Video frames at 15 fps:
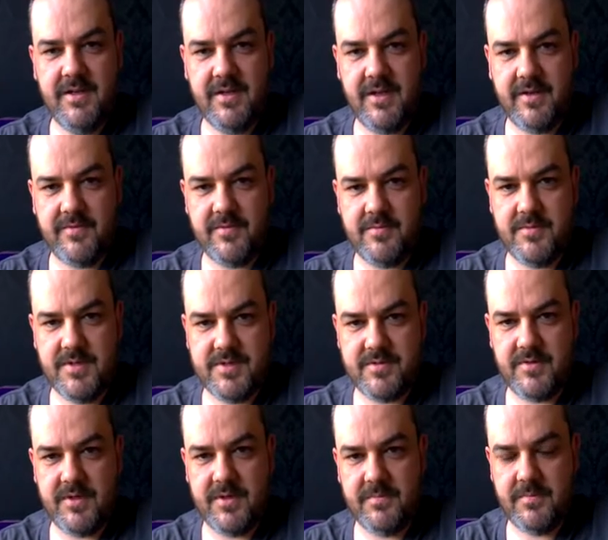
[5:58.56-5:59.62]
life a
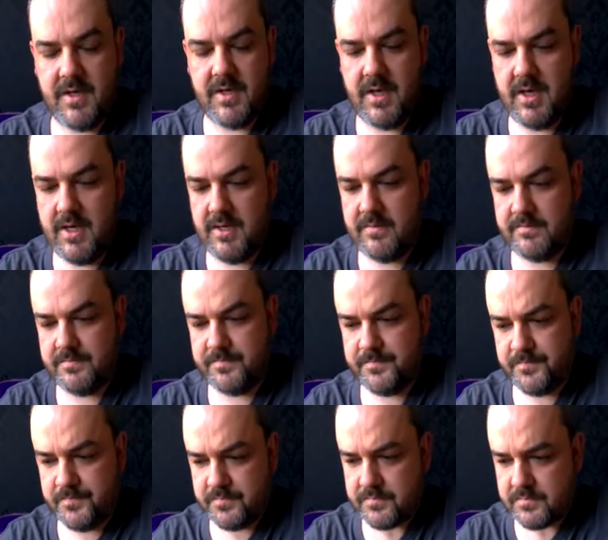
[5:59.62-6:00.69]
misery. Um,
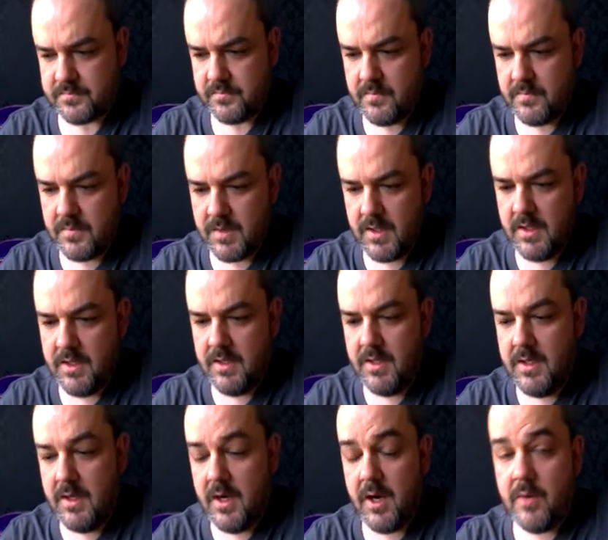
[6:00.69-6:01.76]

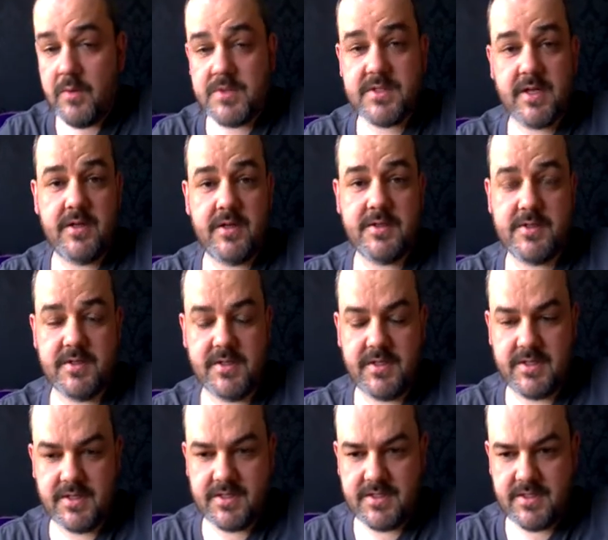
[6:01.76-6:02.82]
I would say also
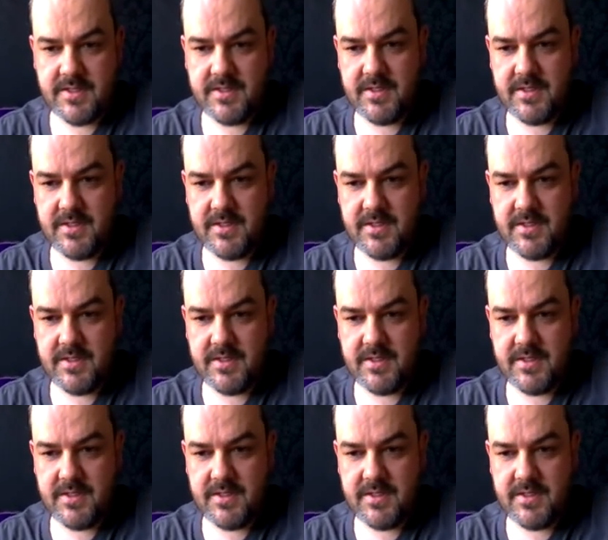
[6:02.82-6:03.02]
that there's a,